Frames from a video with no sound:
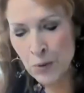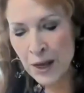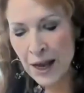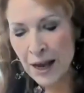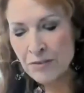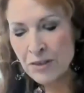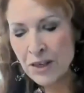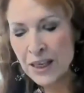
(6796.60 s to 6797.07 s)

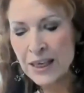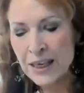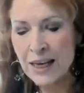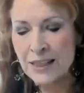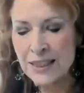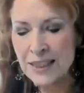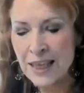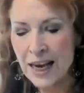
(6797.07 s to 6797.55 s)
We have to
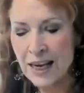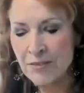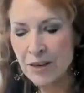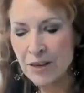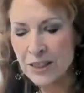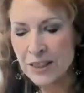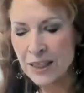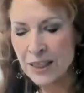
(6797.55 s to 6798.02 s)
get
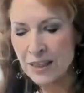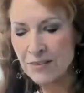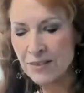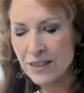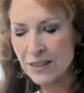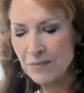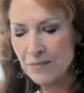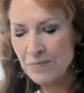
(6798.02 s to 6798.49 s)
outside of
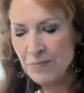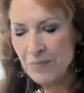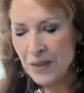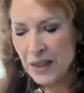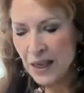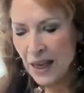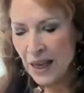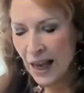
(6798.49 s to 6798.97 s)
ourselves
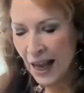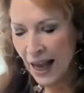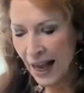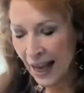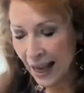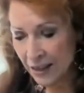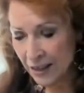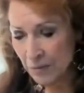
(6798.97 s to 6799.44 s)

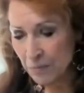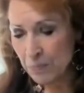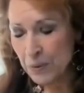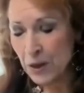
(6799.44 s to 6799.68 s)
and